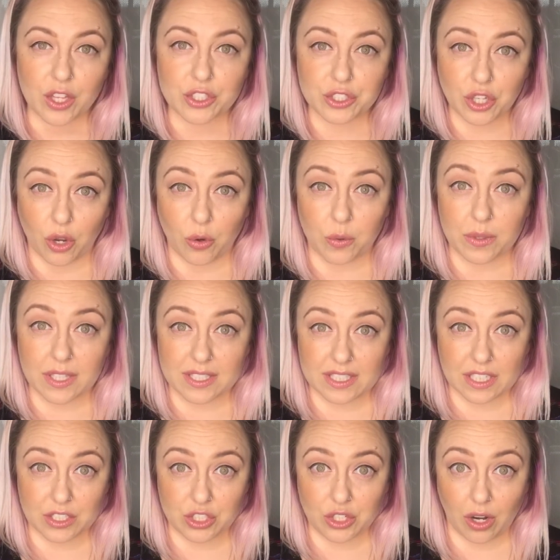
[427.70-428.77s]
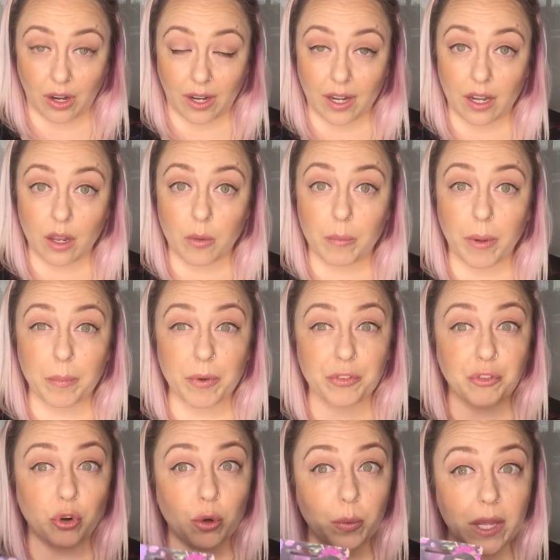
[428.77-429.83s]
So let's get started, but
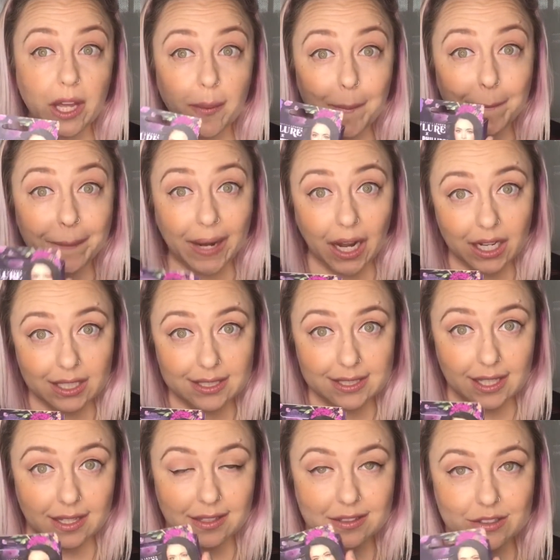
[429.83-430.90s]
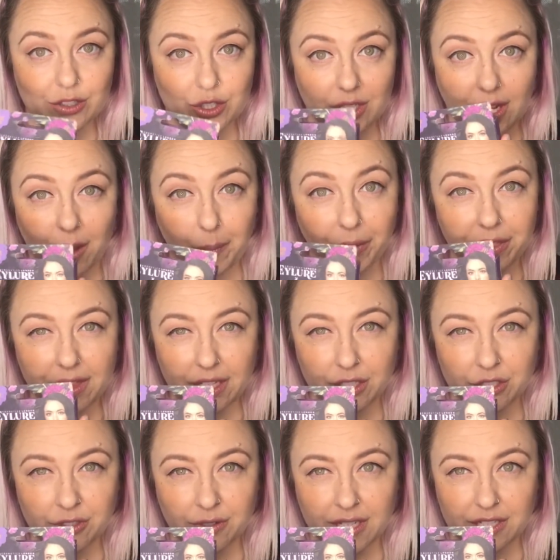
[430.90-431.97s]
before we unbox these, there's a couple
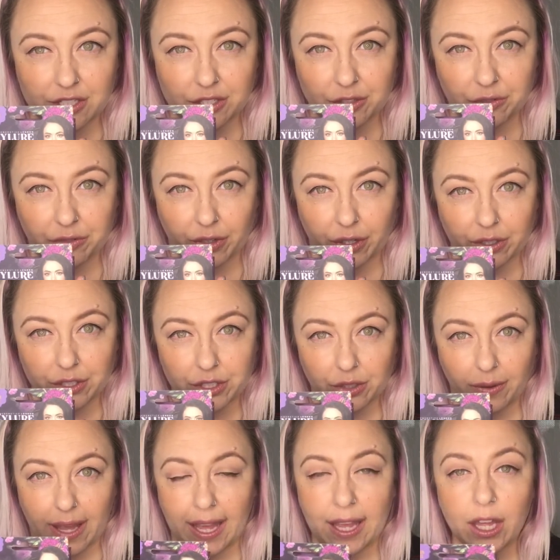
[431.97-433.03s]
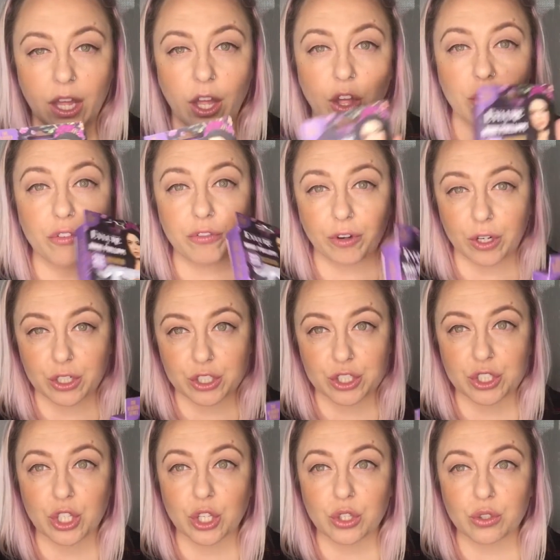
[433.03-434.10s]
things you need to do first, okay?
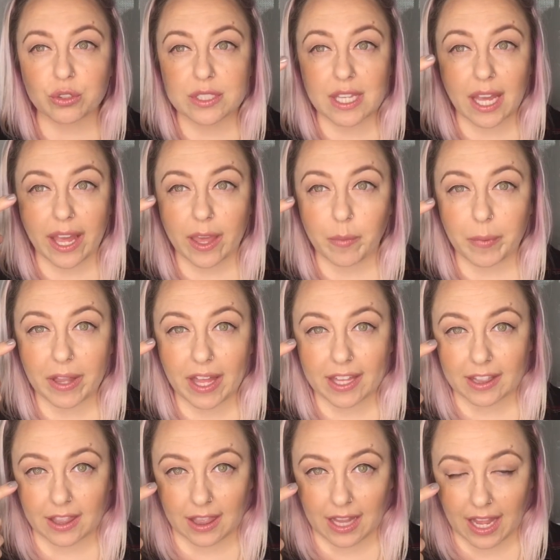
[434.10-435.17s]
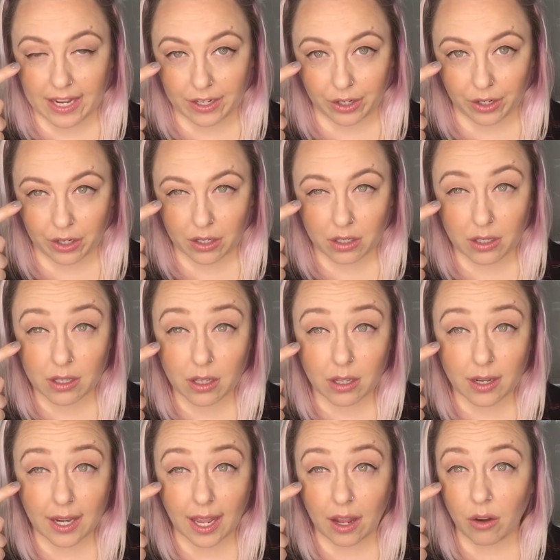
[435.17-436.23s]
First, you'll see I applied liner.
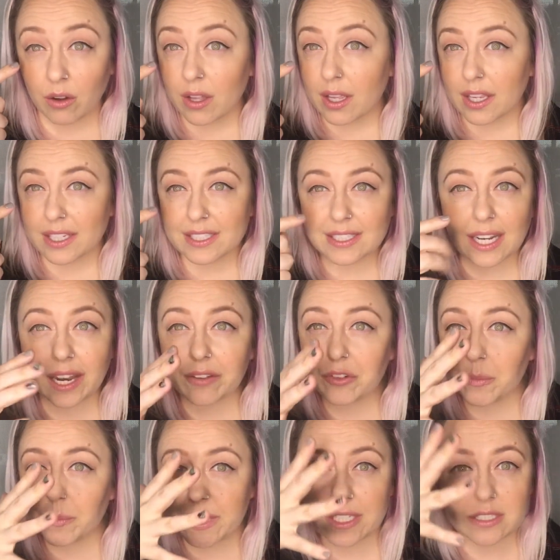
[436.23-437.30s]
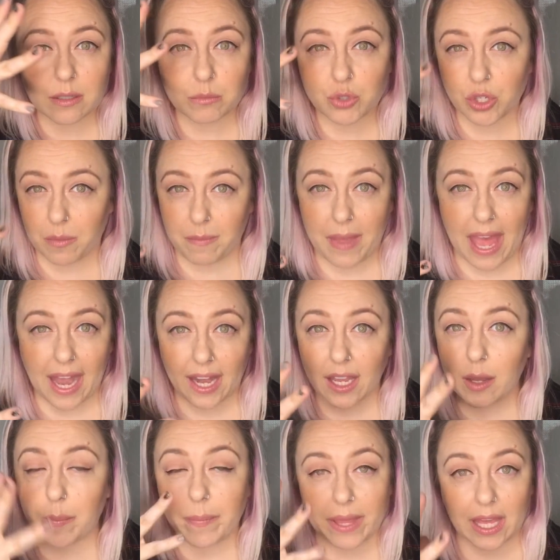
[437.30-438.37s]
Now, it does not have to be some dramatic
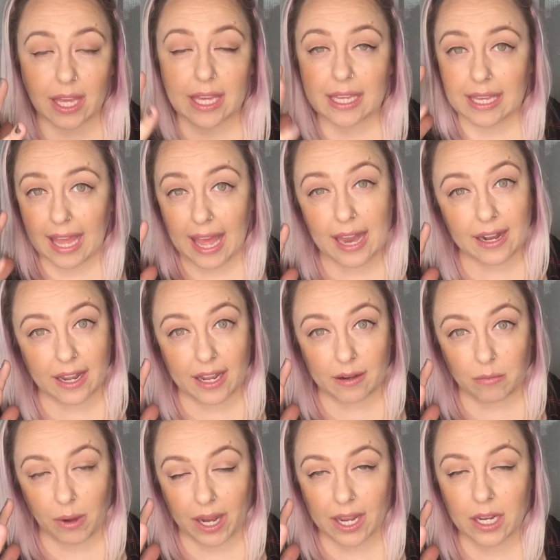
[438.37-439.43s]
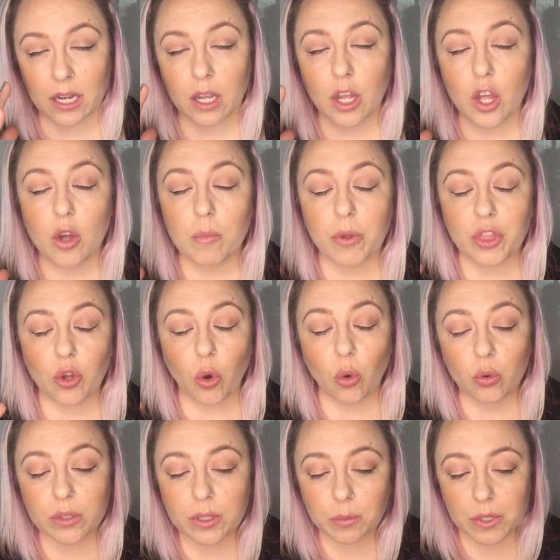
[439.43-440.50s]
big cat eye, right? But the
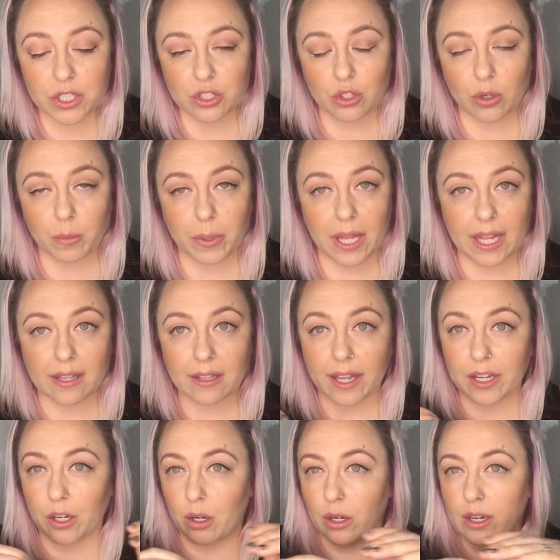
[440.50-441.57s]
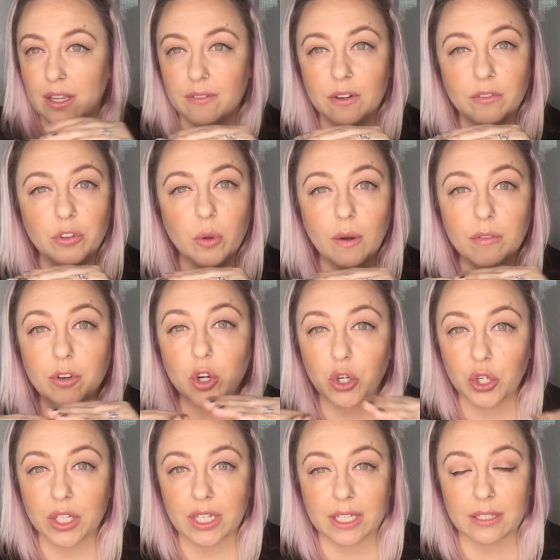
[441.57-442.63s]
only reason you're applying liner, even if you have
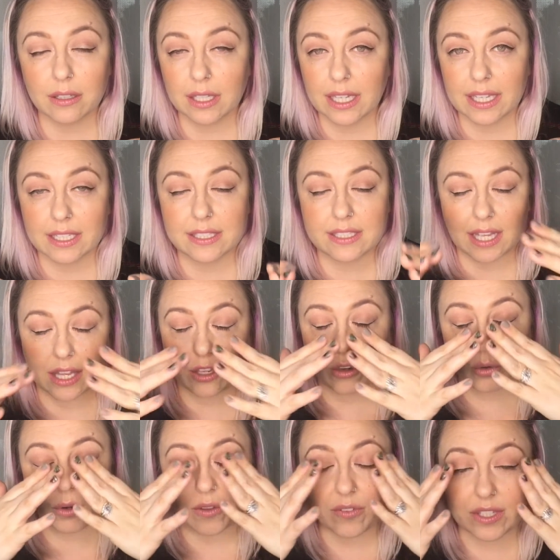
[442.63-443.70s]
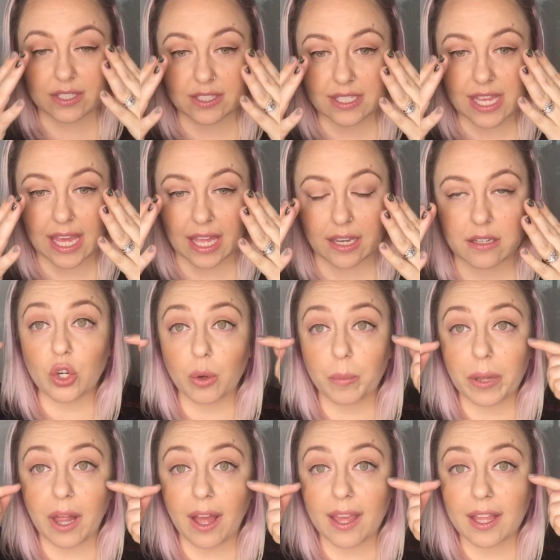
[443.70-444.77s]
hooded lids and you don't even see it, you're
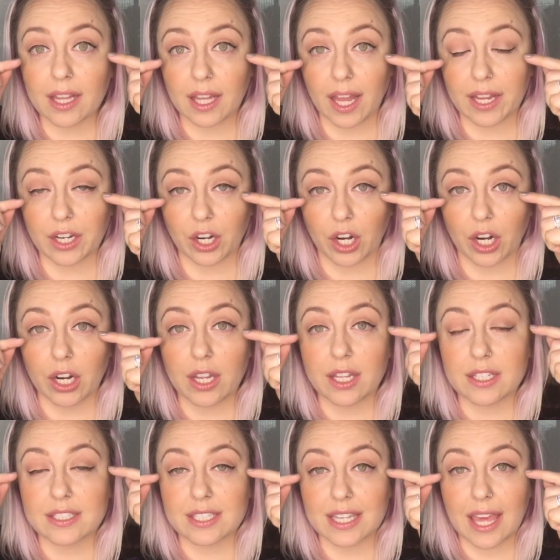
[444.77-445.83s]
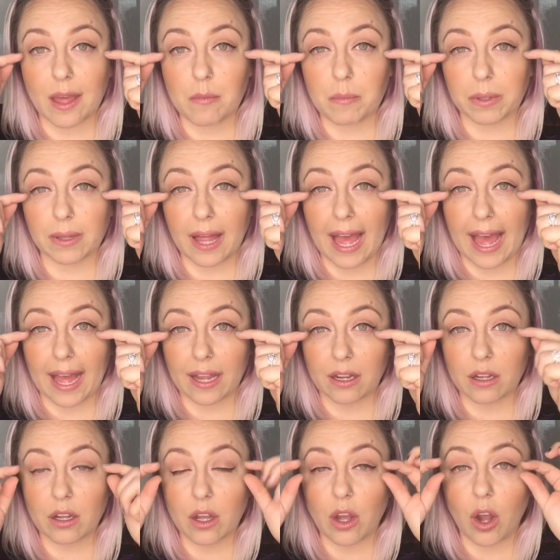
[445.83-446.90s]
applying liner to get black
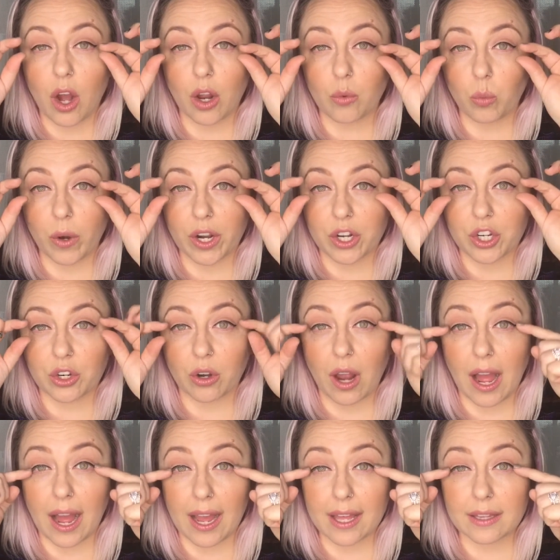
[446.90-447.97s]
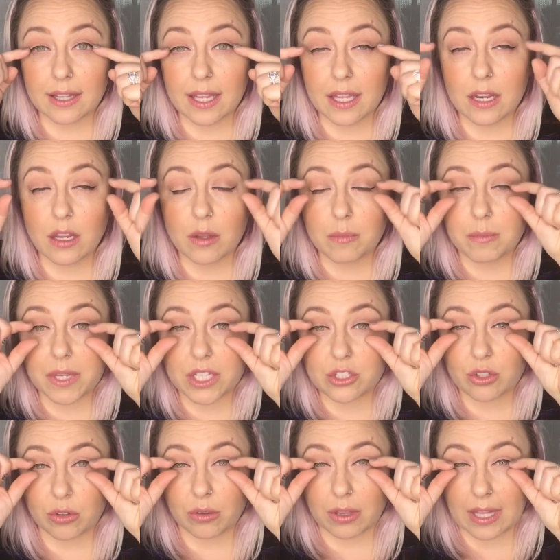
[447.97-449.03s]
on where your eyelid
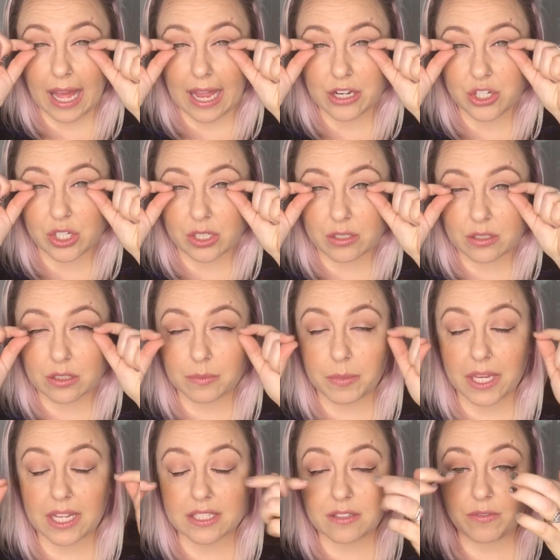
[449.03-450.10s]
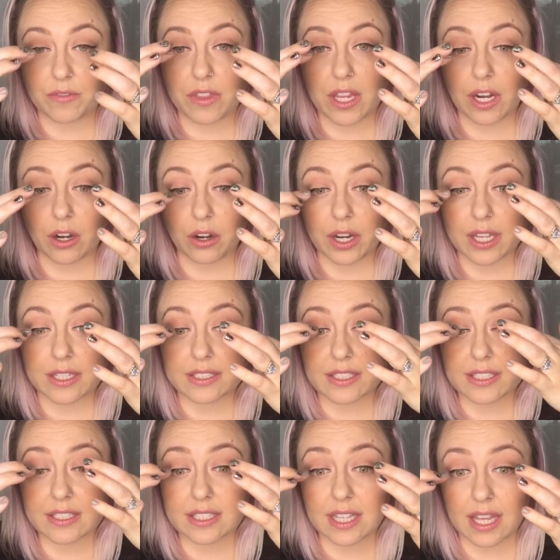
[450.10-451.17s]
meets your lashes. Because if there is
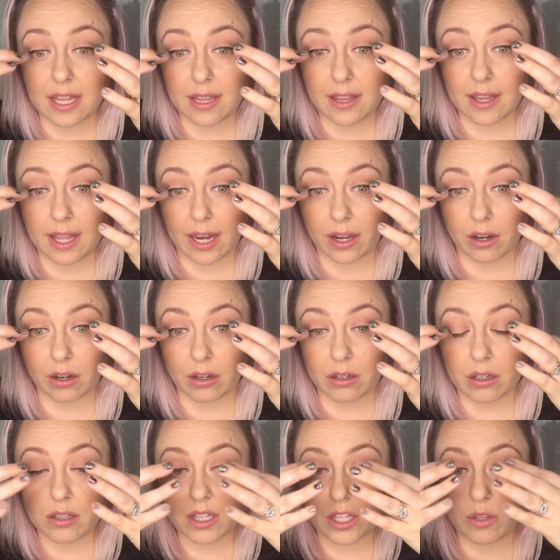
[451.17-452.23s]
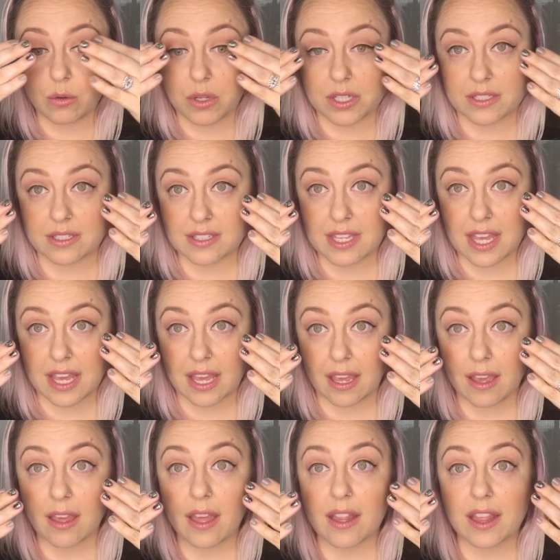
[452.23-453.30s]
skin there that you can
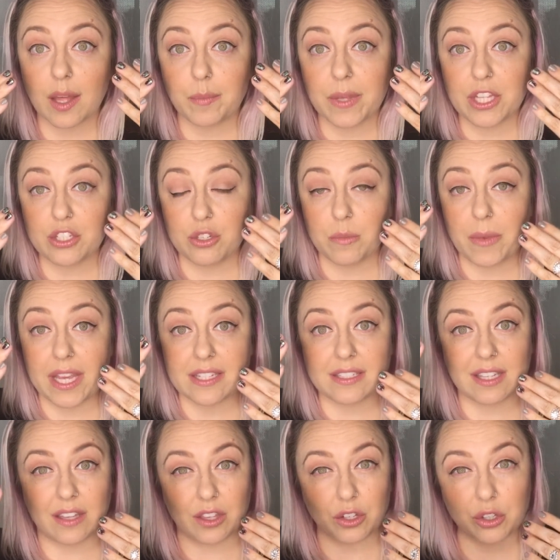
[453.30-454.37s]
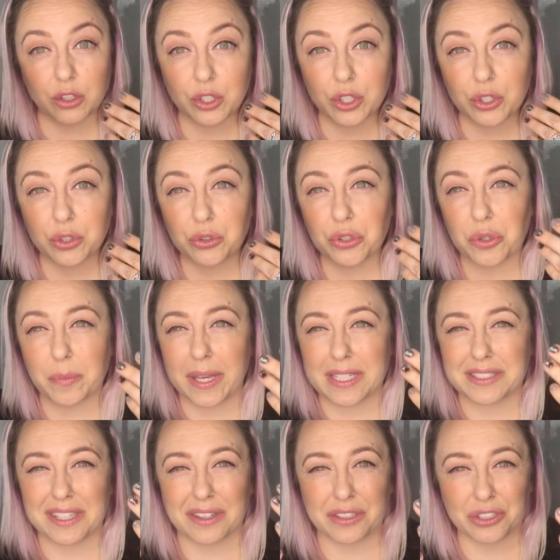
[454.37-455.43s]
see, that means you may see the glue, you may
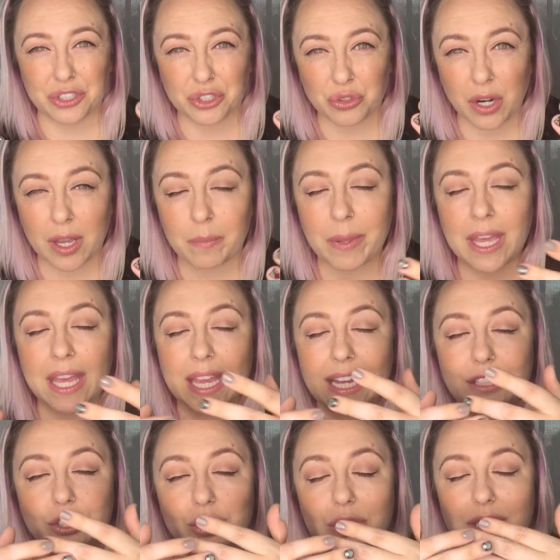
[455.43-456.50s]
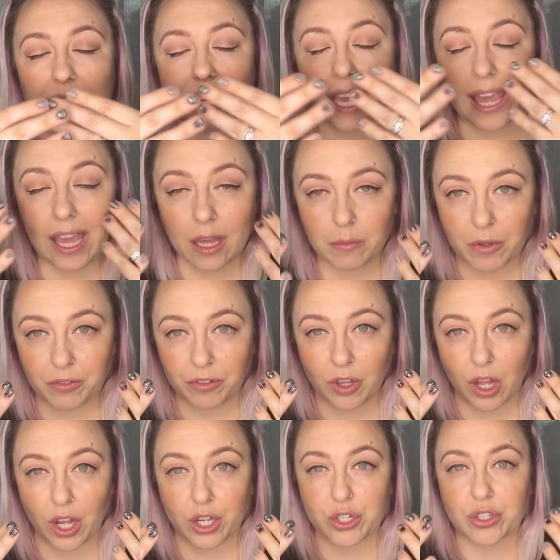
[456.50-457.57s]
see the strip. It's just to
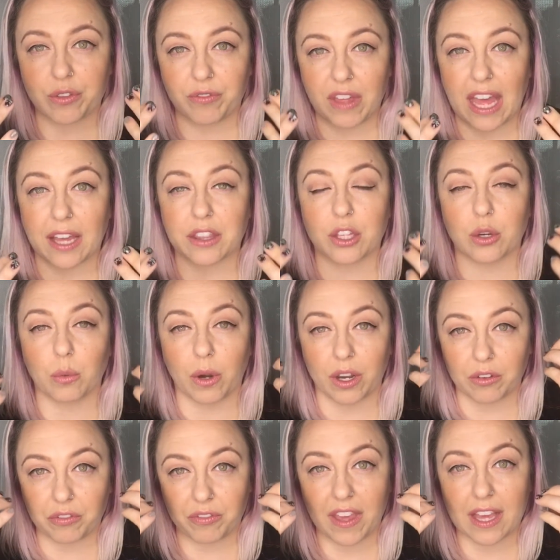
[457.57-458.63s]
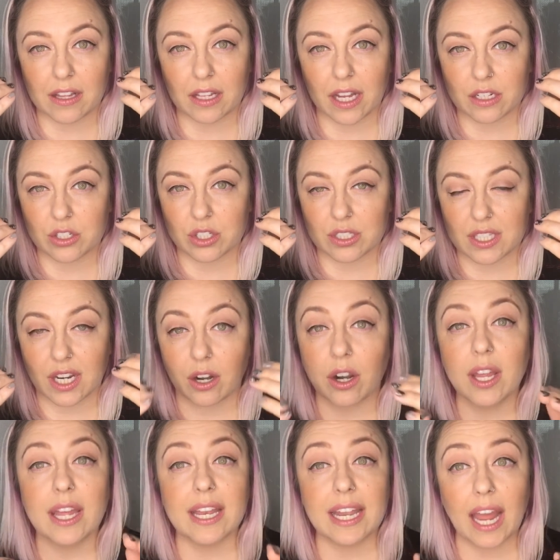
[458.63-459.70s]
camouflage the fact that you're wearing fake lashes there.
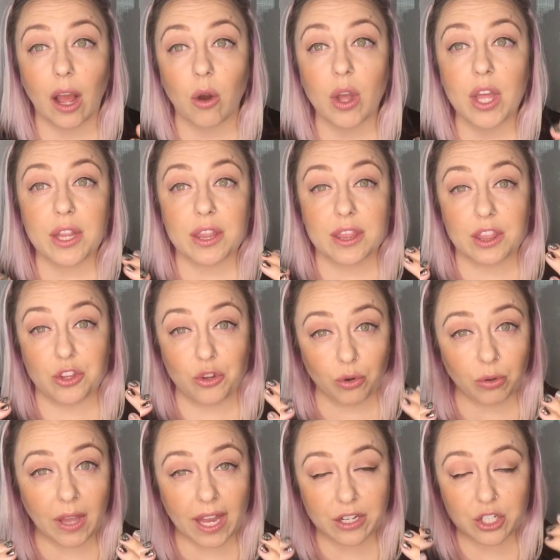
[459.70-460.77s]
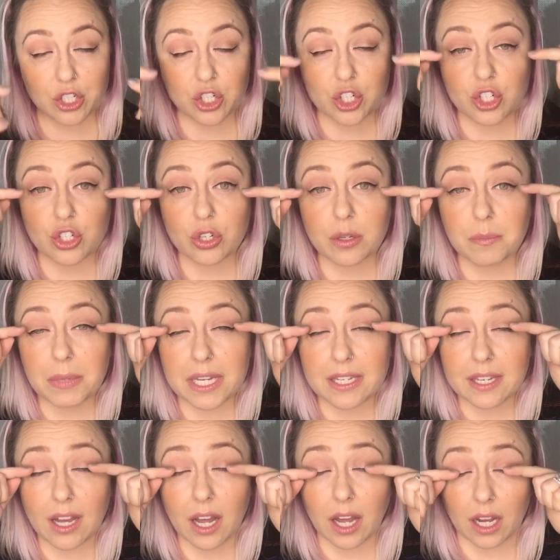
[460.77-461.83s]
Now, your lashes should be
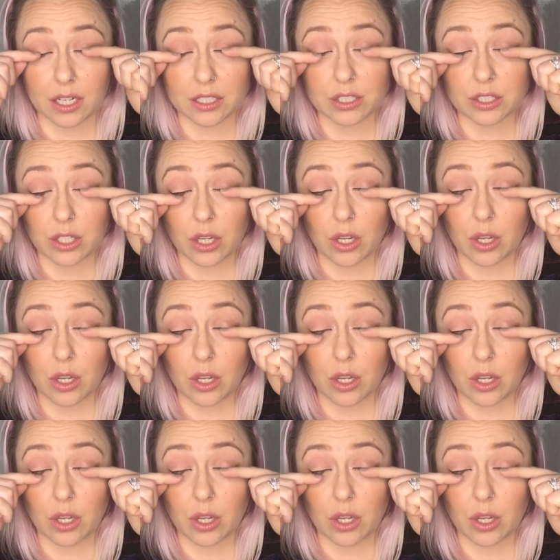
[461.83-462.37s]
tucked